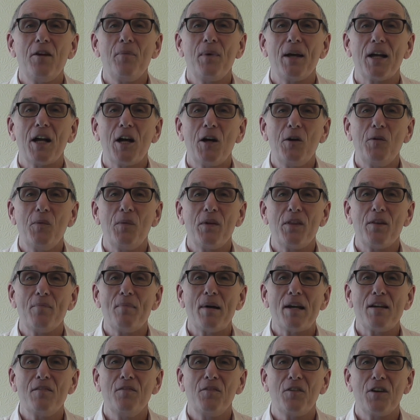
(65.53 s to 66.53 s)
go with the
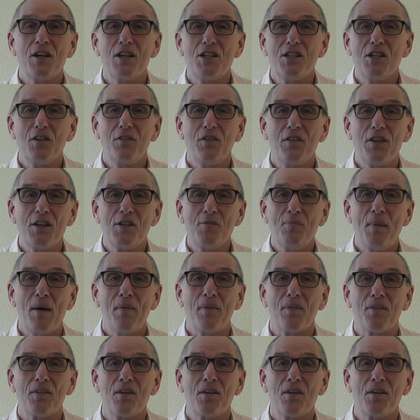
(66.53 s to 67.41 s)
main feature for this month.